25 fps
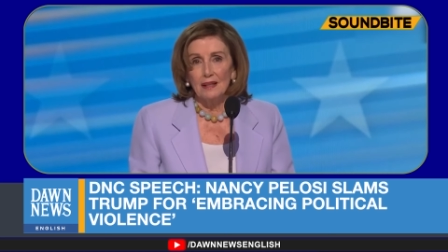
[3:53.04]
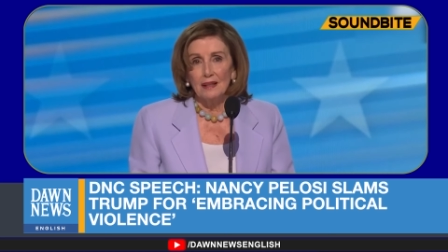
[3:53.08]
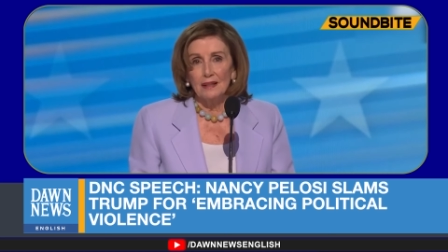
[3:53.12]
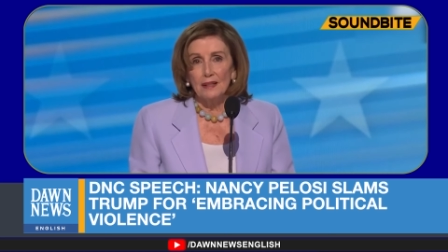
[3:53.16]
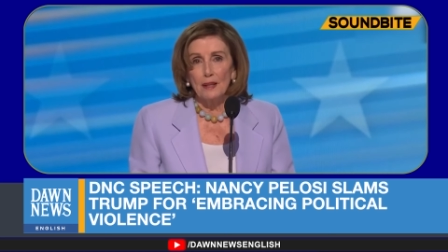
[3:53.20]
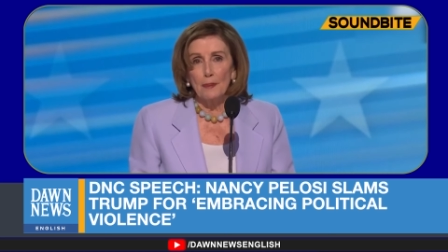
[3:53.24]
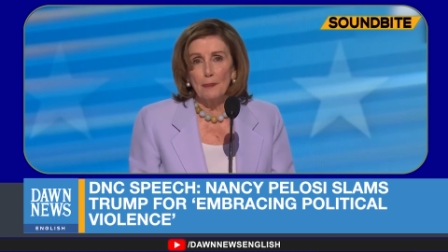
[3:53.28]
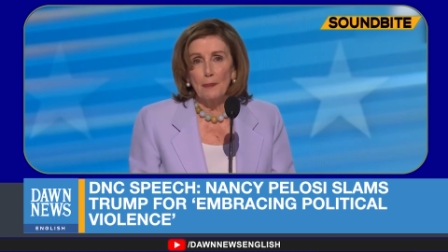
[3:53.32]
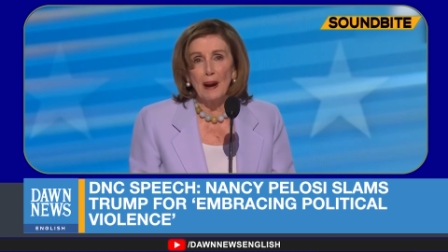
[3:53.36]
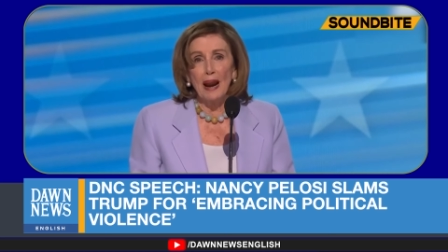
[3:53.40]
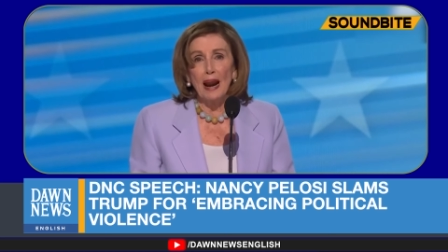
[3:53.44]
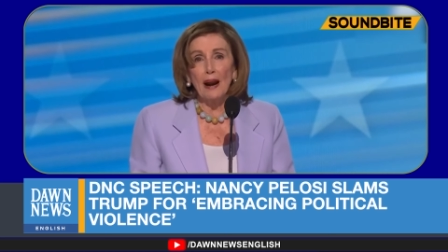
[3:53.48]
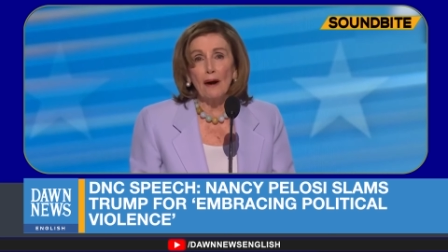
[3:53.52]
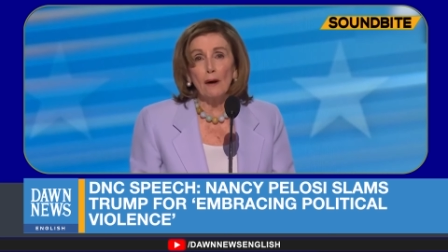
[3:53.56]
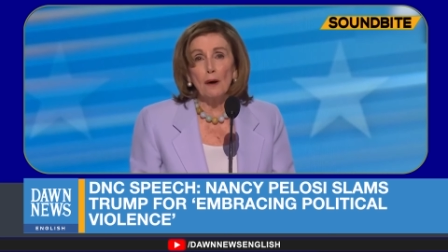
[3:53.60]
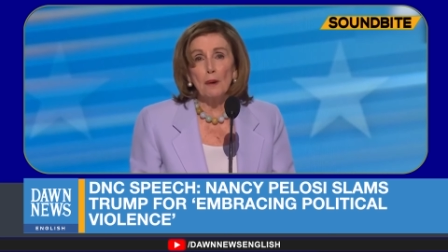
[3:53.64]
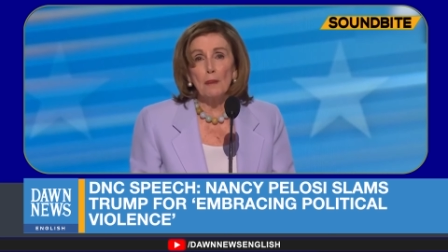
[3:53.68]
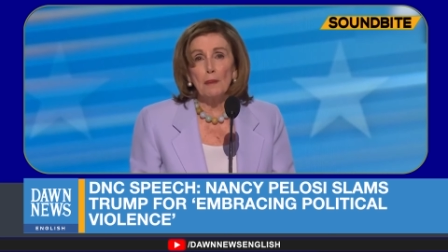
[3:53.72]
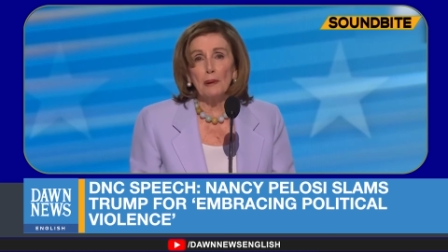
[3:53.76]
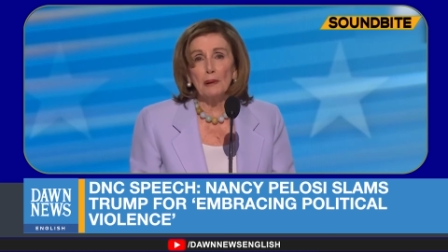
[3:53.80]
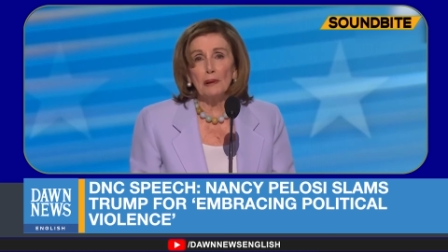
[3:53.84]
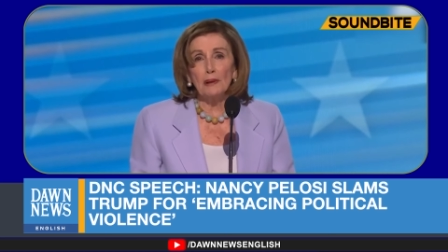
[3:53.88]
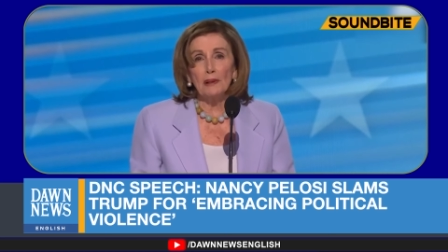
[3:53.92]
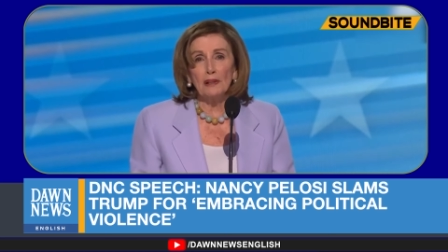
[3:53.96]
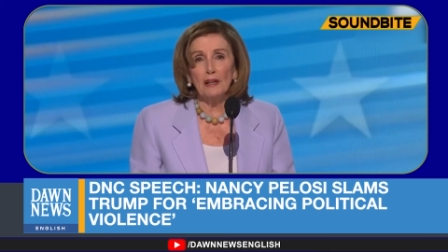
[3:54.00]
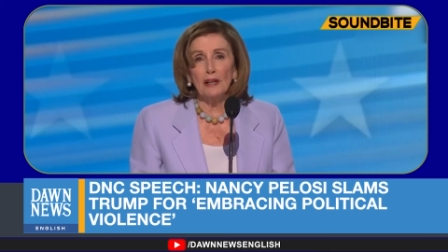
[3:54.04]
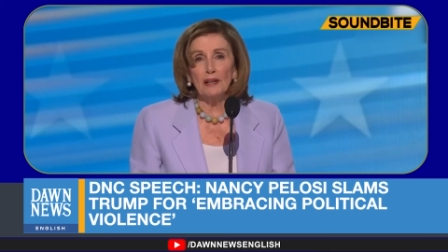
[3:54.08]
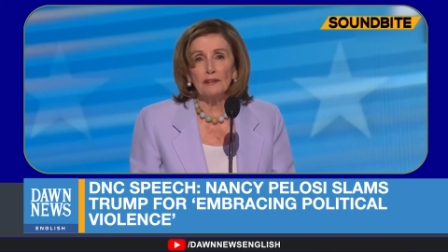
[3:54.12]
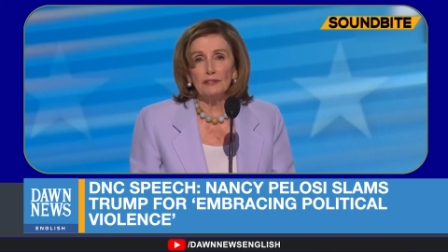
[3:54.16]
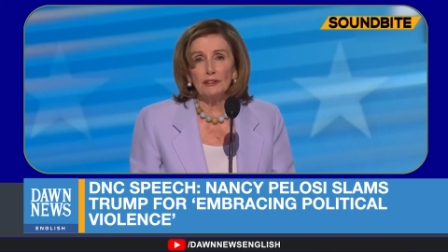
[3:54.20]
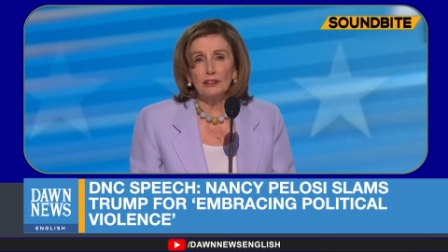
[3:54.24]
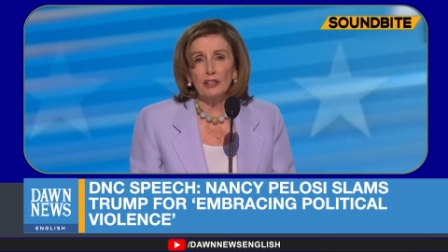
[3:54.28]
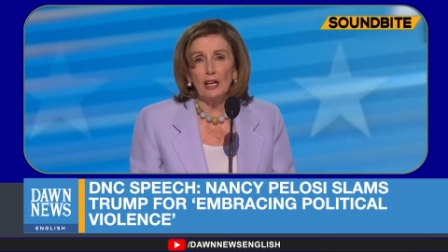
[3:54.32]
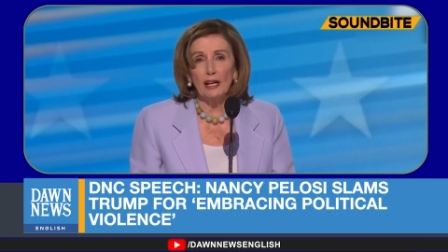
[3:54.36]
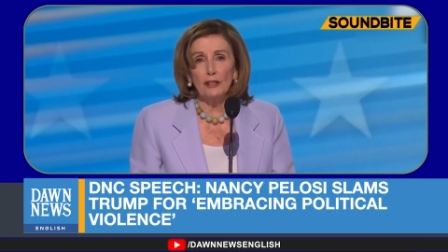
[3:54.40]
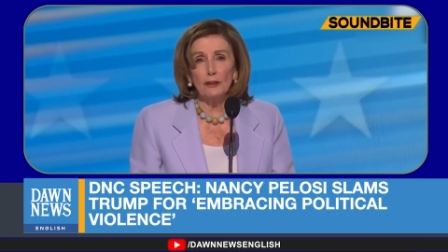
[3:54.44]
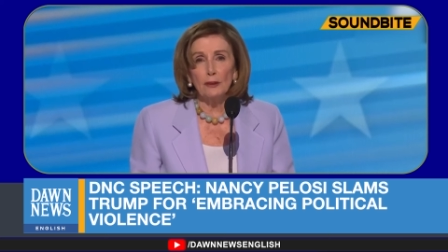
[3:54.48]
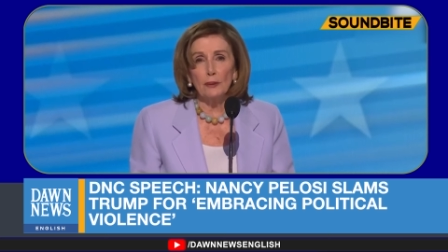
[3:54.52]
The parable of
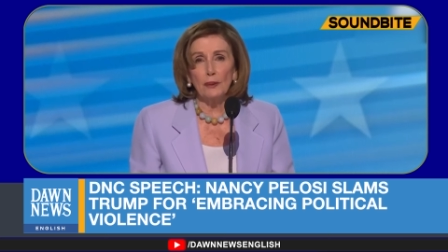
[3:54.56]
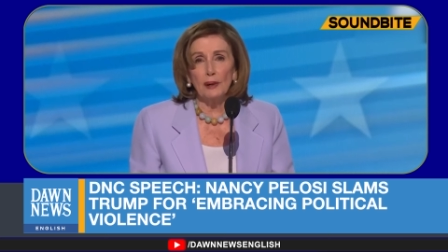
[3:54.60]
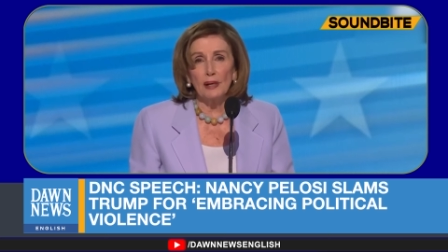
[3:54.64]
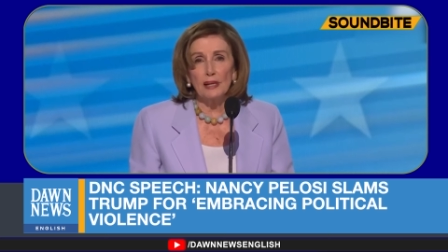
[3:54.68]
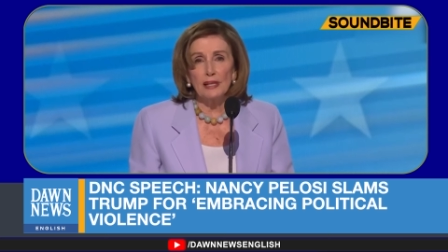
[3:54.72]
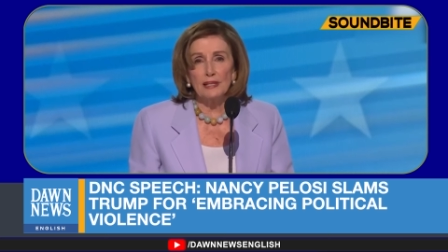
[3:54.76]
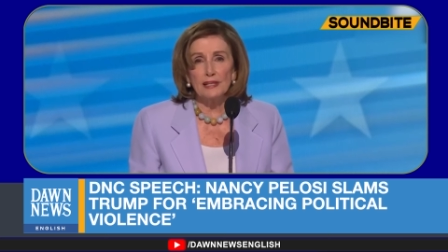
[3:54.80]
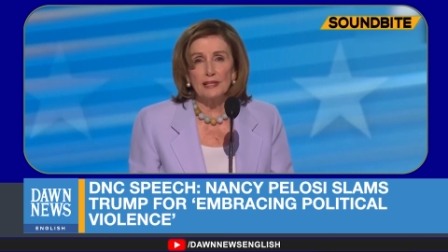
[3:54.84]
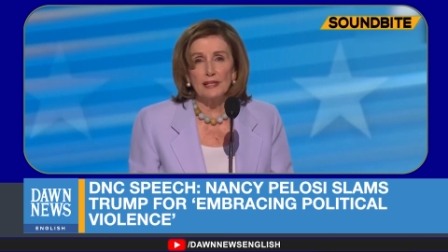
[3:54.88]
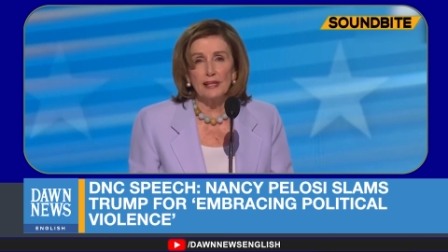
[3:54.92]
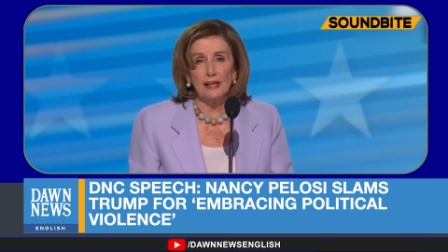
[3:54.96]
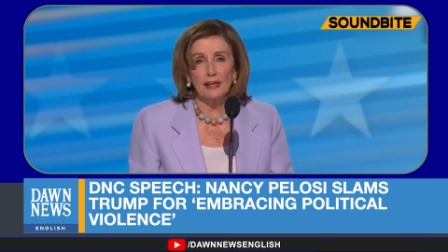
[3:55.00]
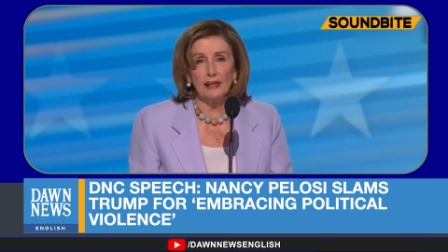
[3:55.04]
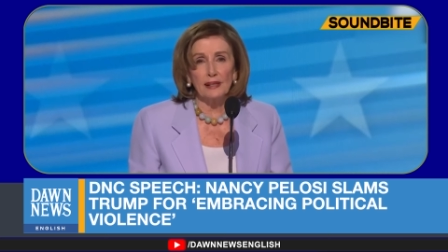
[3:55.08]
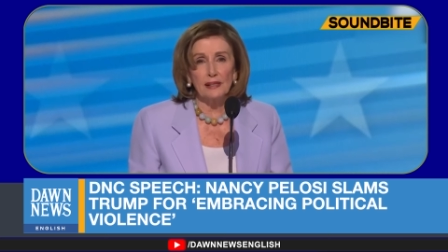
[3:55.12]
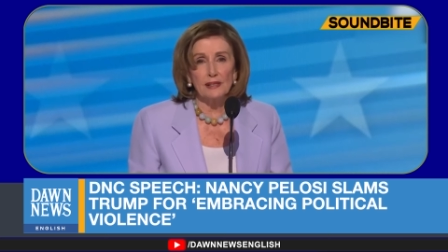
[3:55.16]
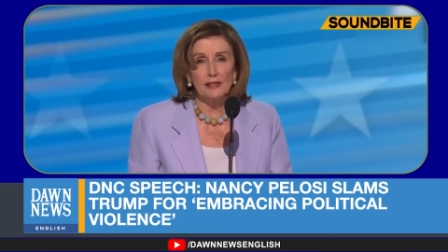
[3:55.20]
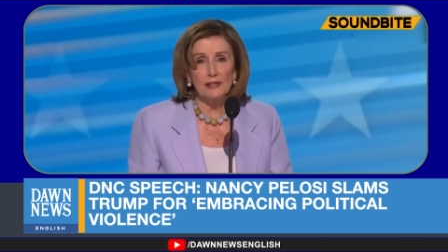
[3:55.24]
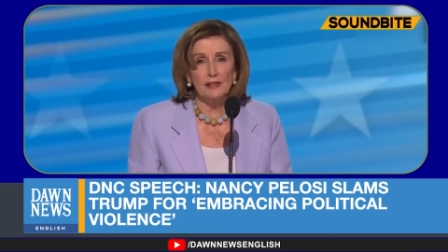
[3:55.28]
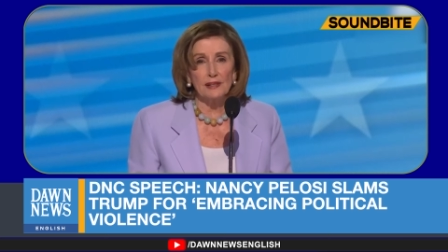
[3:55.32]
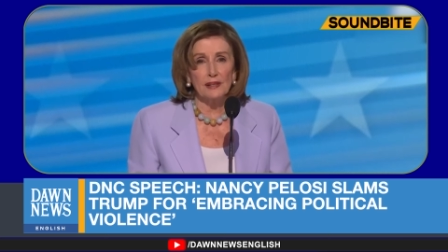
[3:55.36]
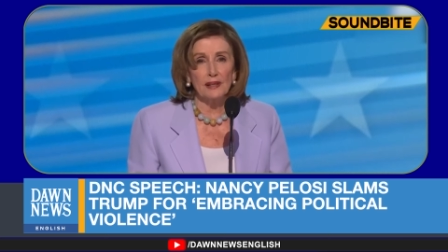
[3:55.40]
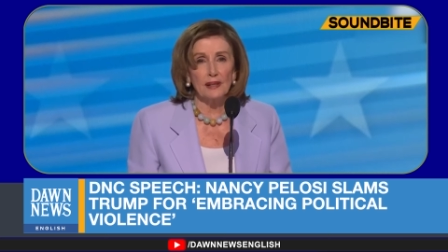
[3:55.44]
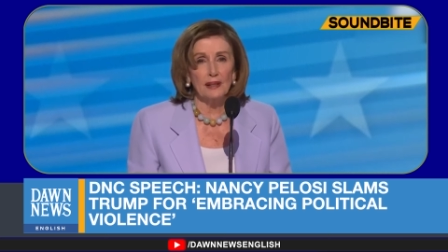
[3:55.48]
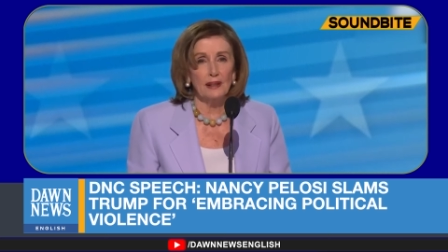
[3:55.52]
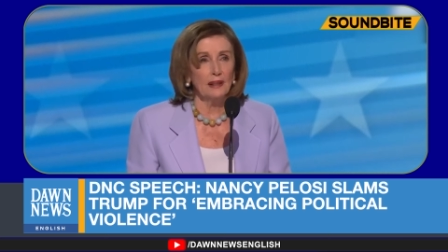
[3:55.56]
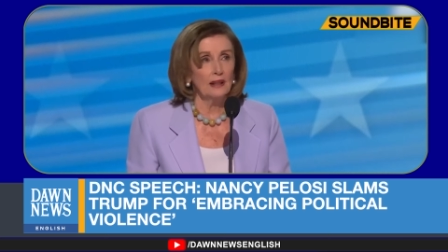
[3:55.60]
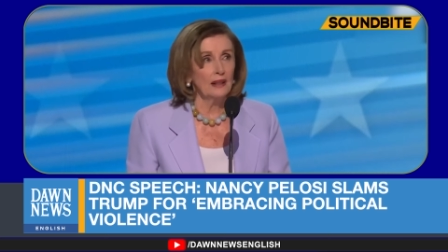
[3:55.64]
January sixth